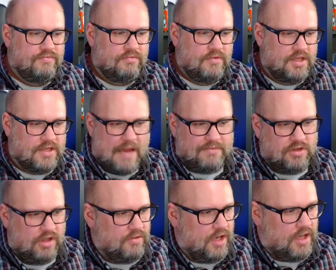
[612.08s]
is
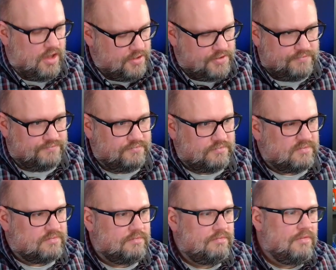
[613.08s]
absolutely ridiculous.
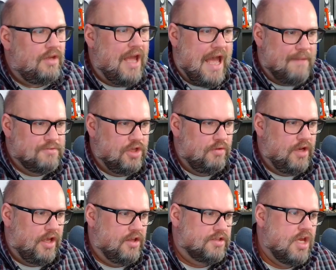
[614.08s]
Absolutely
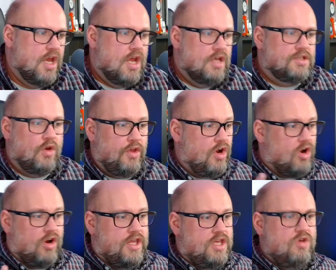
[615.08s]
ridiculous. So there are
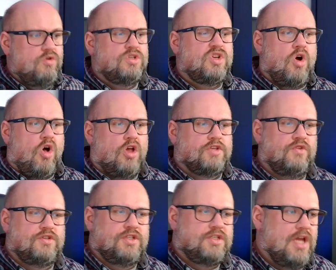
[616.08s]
huge calls for
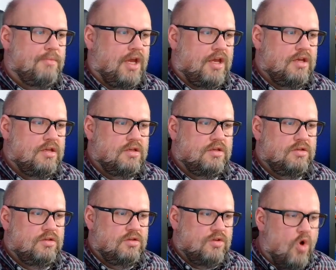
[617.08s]
systemic
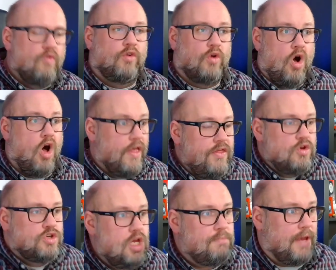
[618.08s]
overhaul, and there
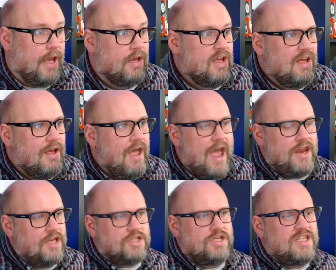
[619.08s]
should be. And
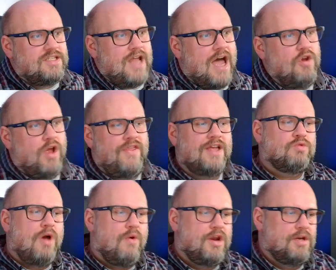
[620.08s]
it's just not, and that's why
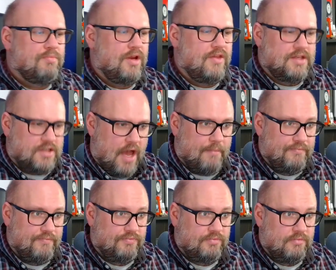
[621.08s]
I wanted to bring this up.
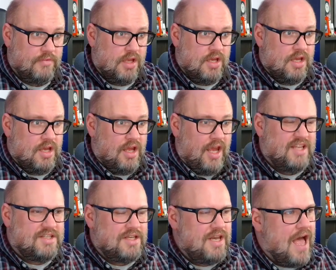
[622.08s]

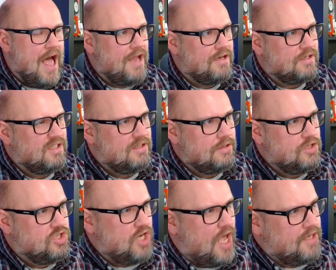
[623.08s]
It's not
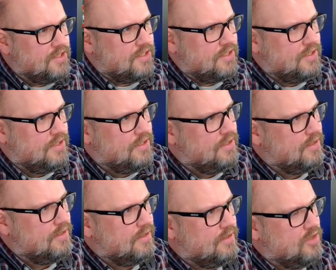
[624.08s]
just
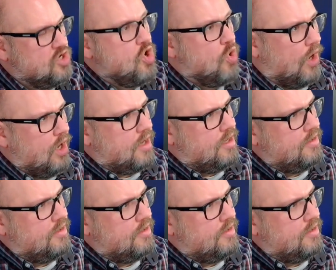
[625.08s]
Newark.